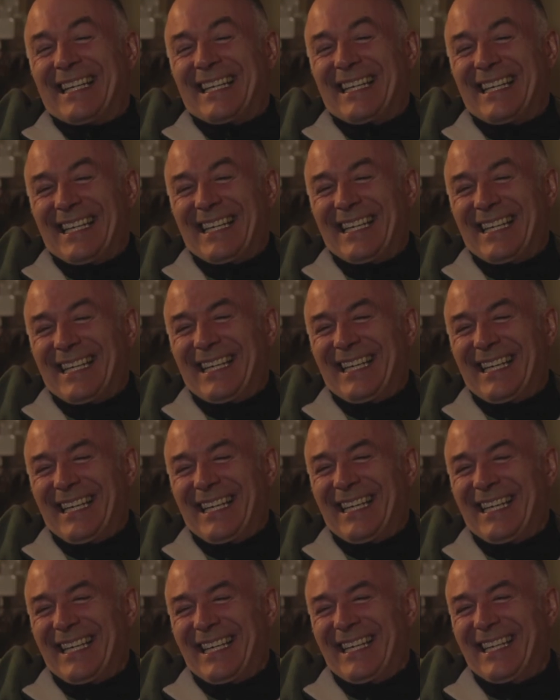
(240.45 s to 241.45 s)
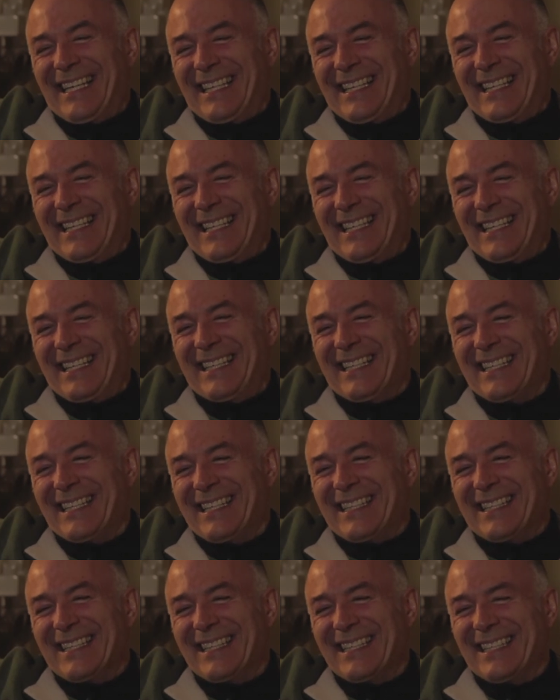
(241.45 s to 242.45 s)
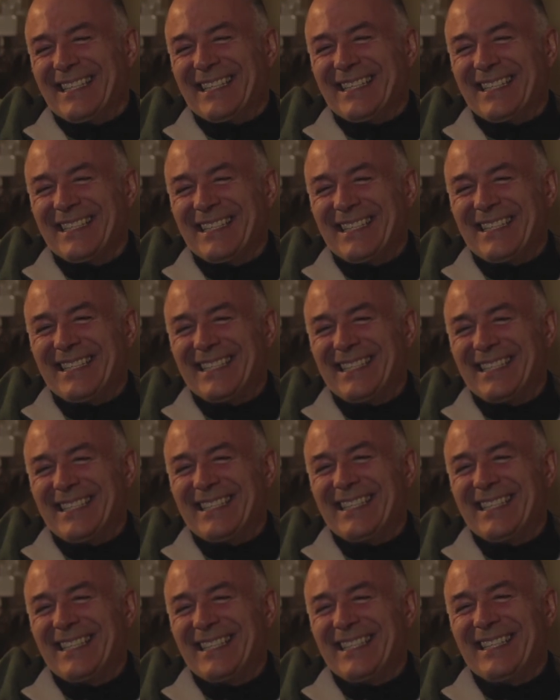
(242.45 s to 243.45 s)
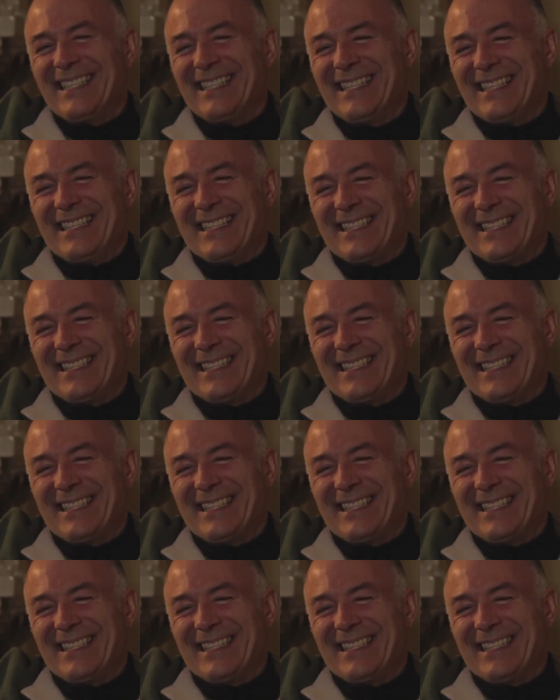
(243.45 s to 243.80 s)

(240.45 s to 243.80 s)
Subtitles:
No words are spoken by the person on screen.